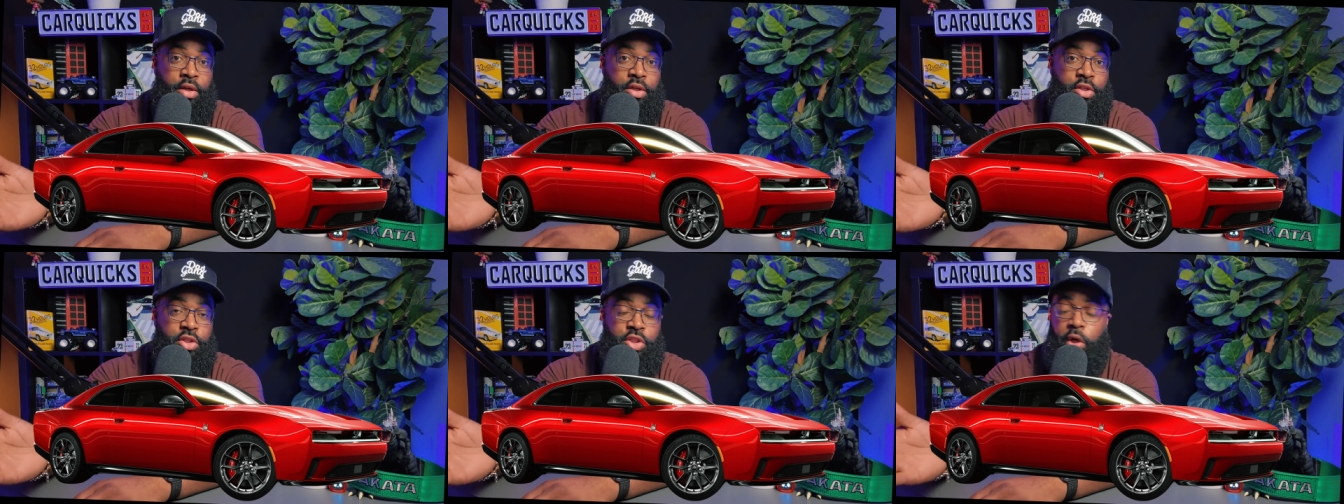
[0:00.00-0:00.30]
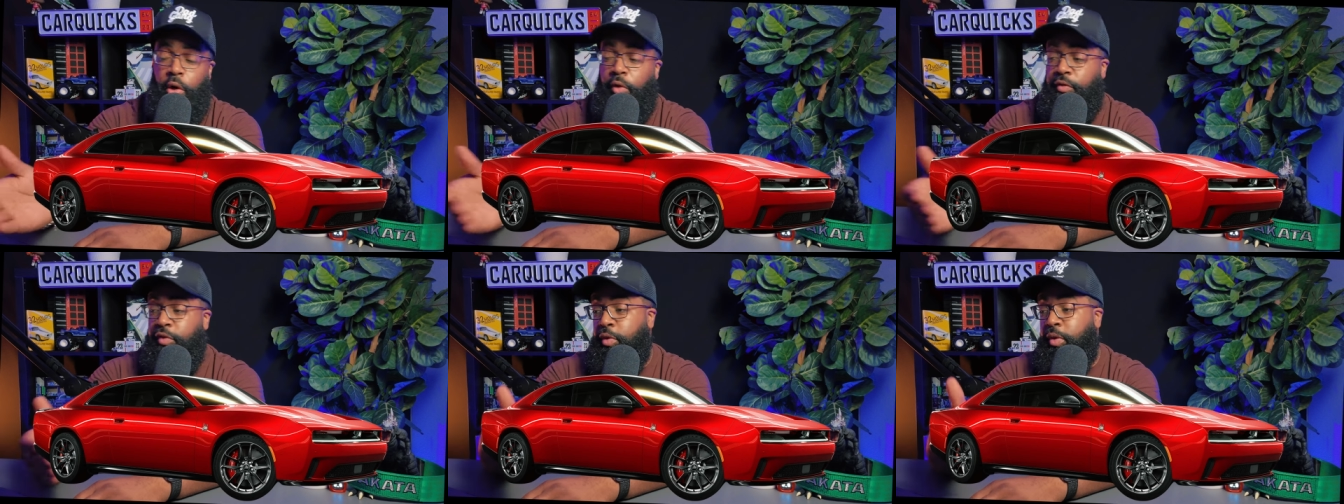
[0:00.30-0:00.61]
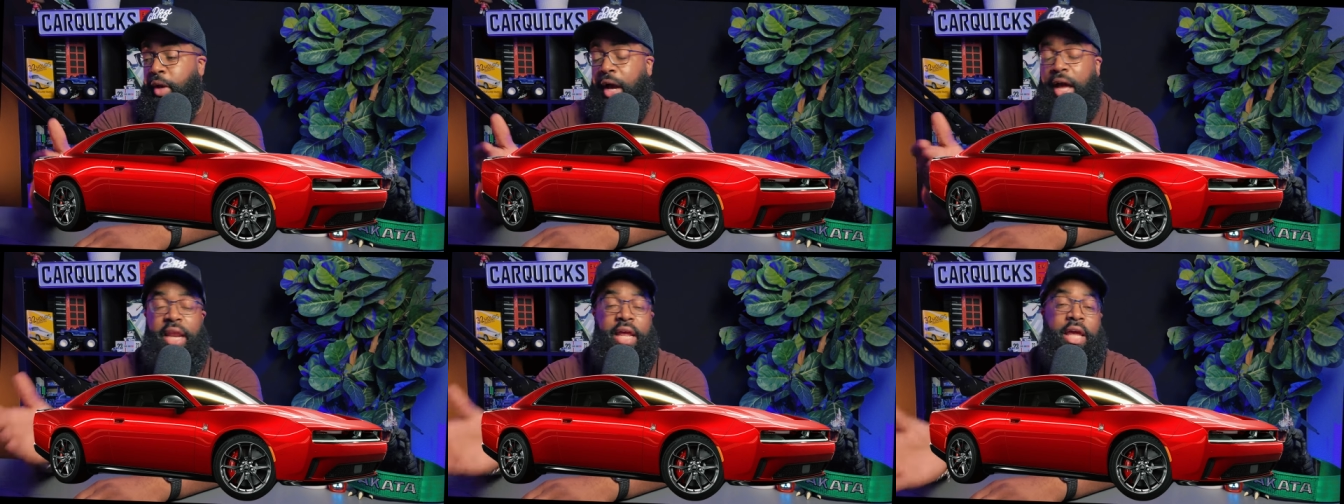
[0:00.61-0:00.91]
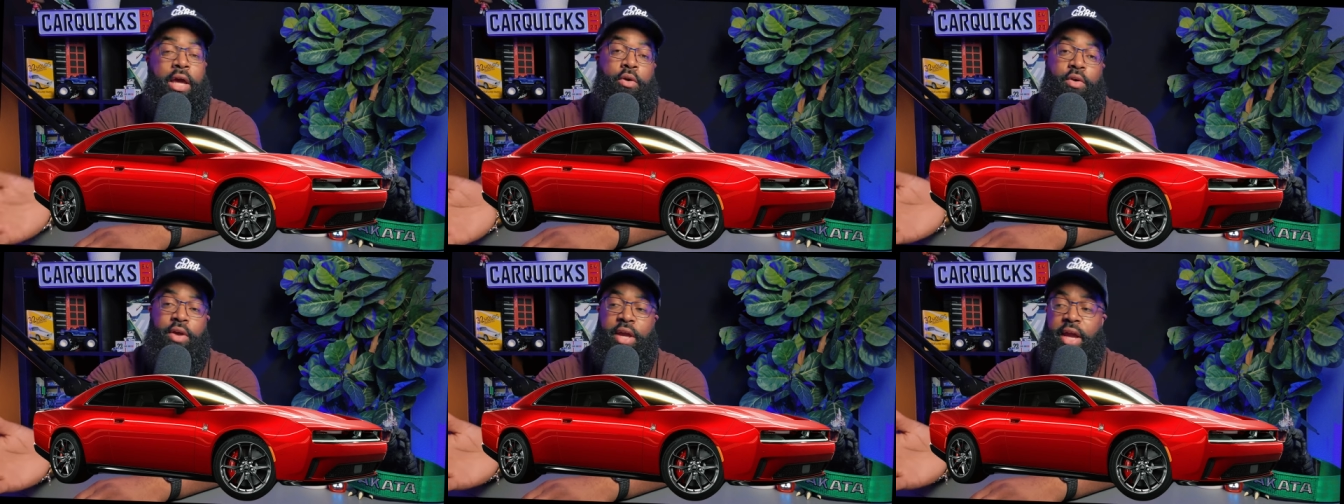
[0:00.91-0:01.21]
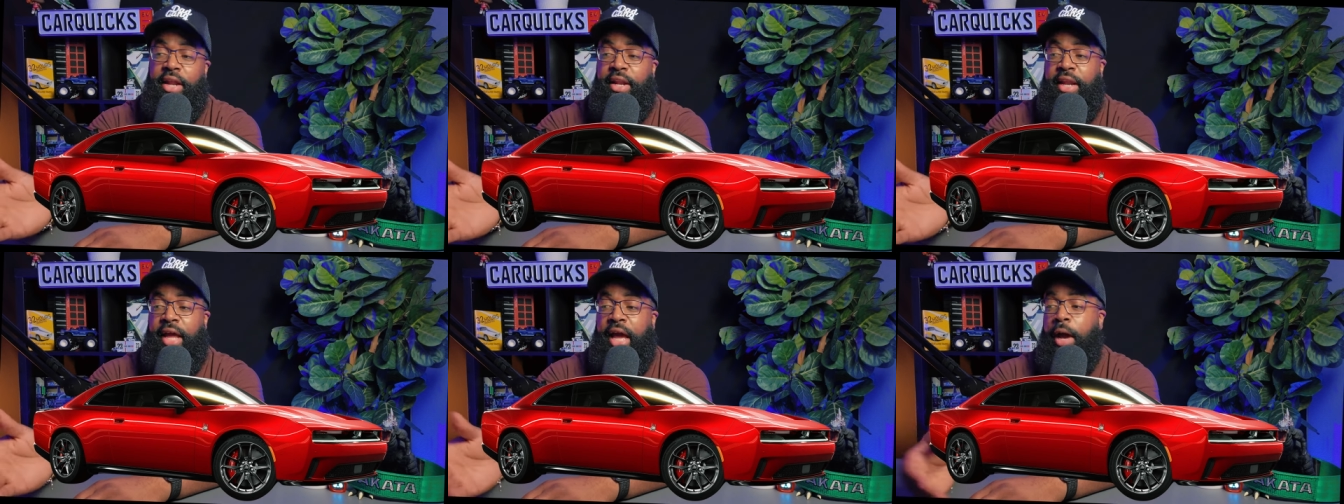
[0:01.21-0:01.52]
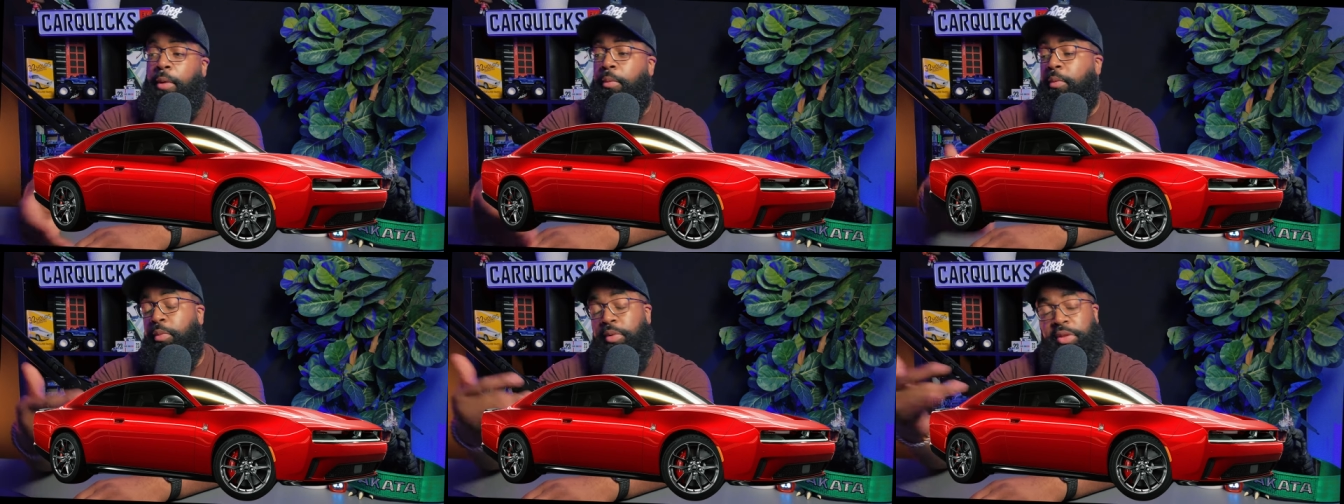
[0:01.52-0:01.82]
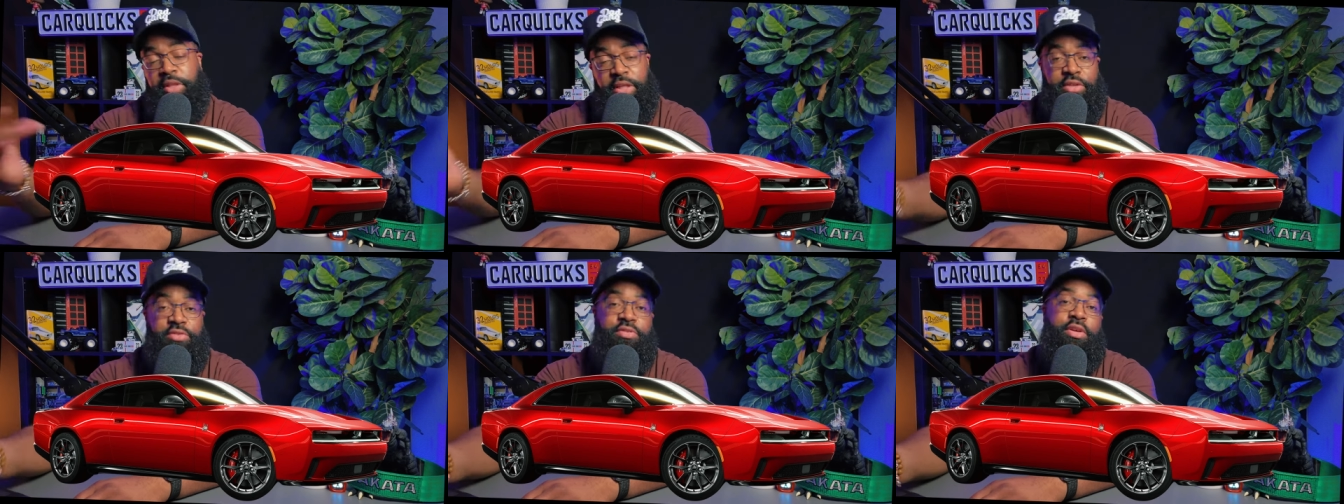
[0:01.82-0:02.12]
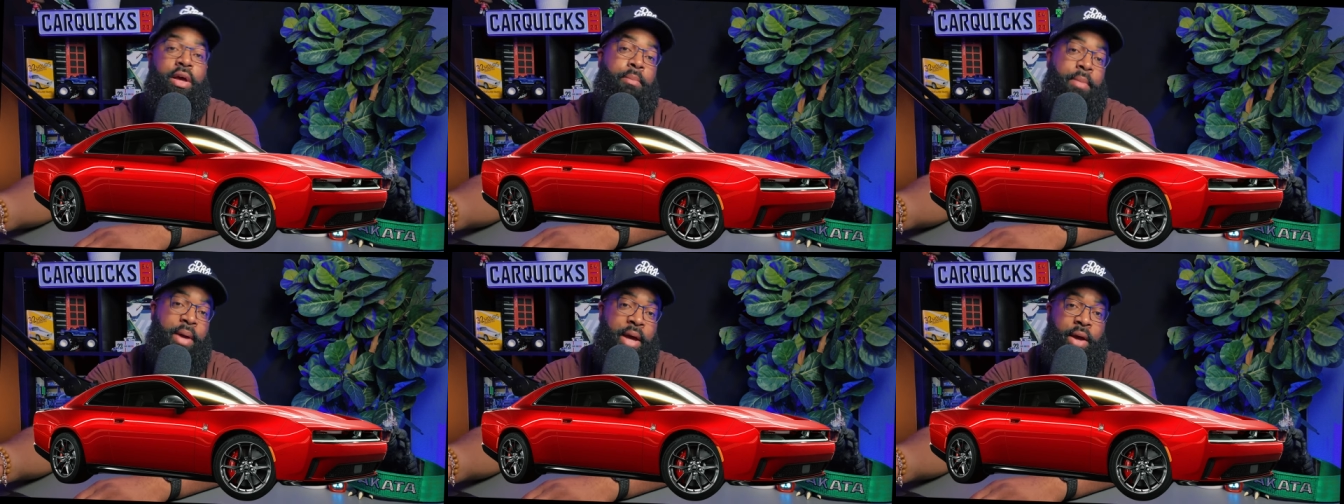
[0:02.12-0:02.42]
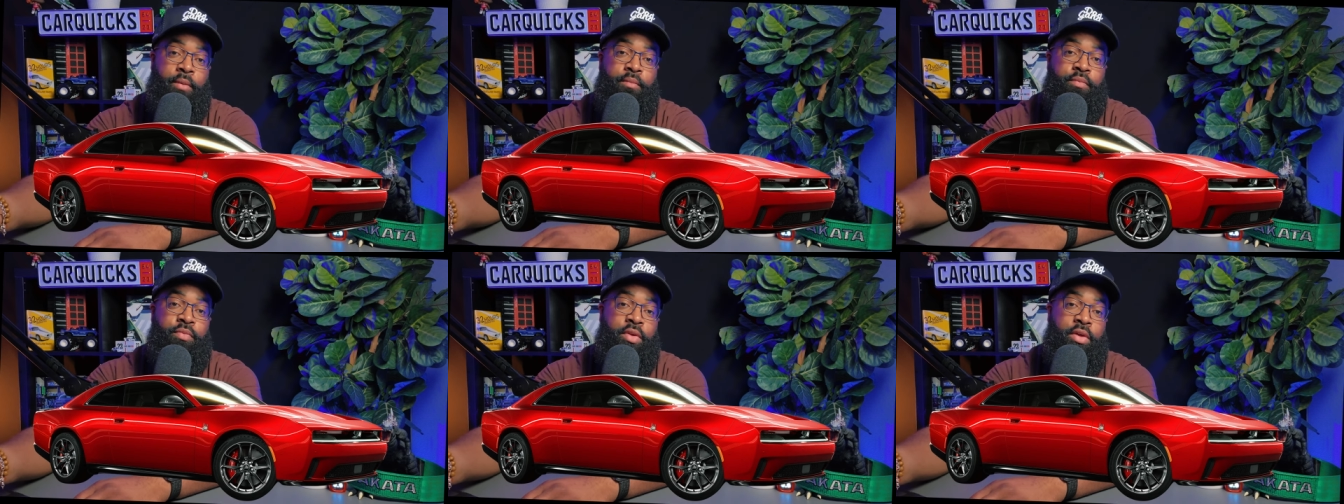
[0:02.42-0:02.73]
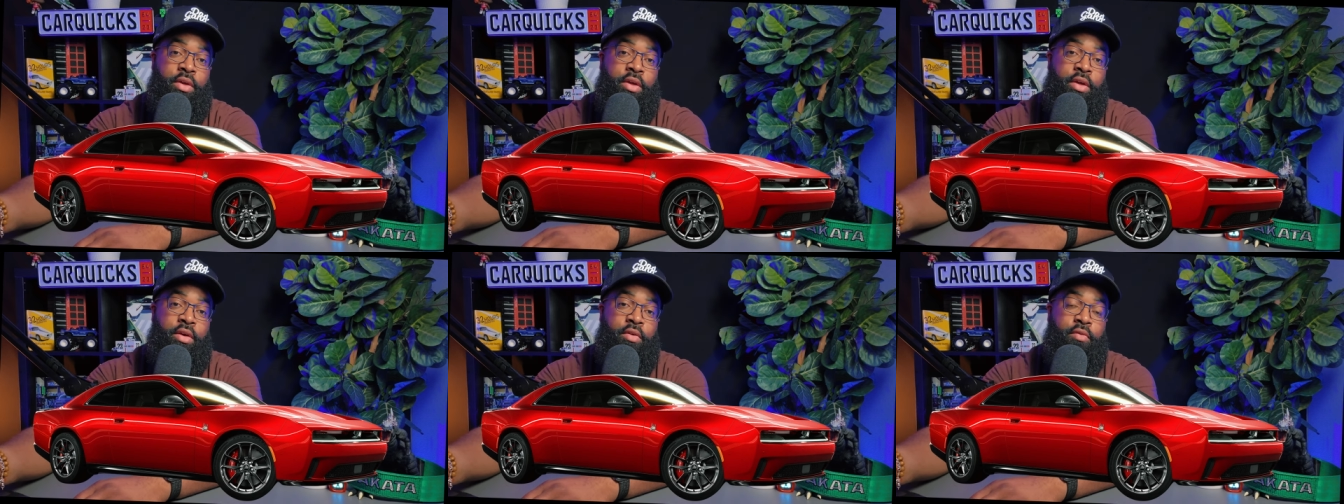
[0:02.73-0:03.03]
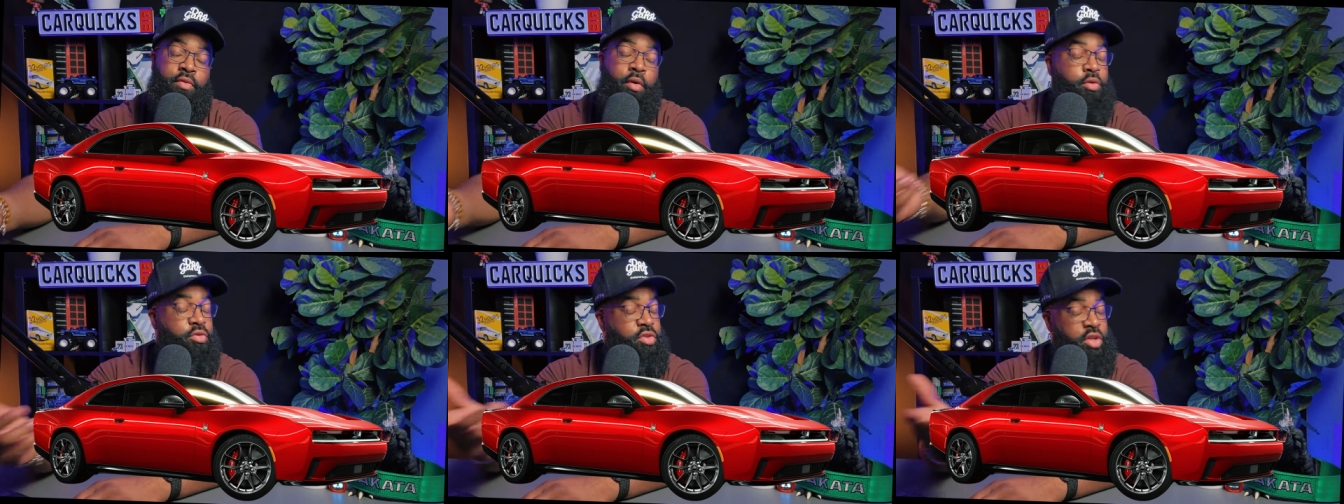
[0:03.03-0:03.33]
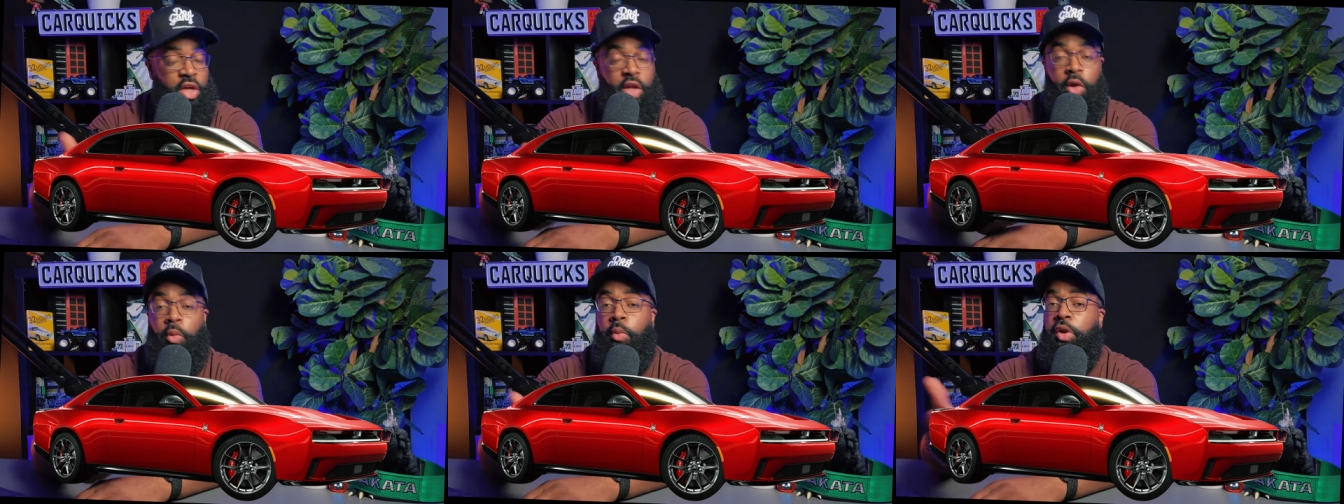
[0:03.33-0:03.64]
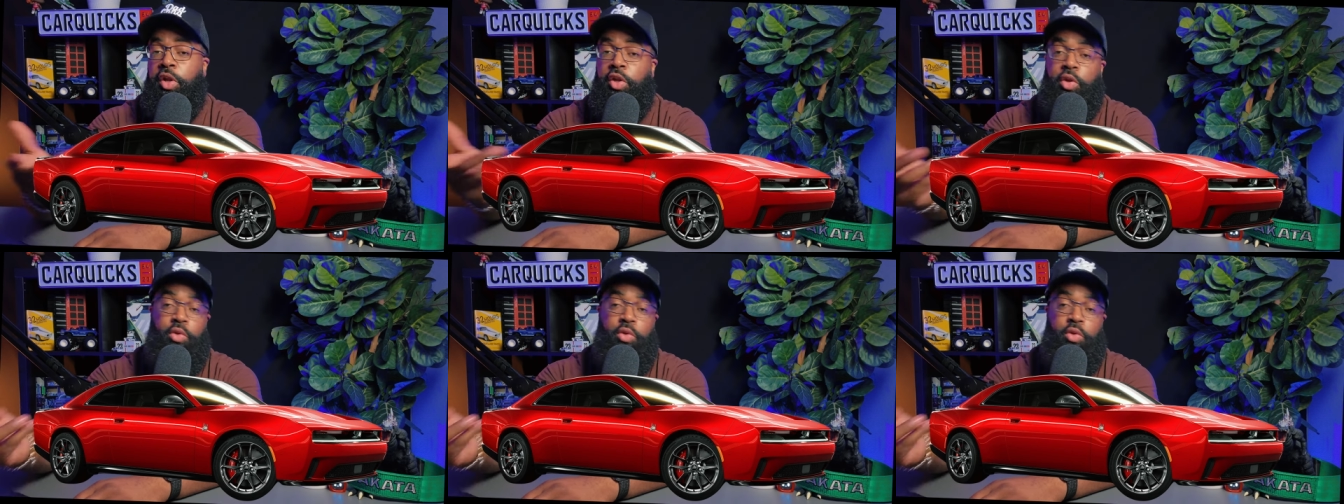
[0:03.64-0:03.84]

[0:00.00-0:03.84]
So if you got a Hellcat now, when, when these come out, folks are going to want to do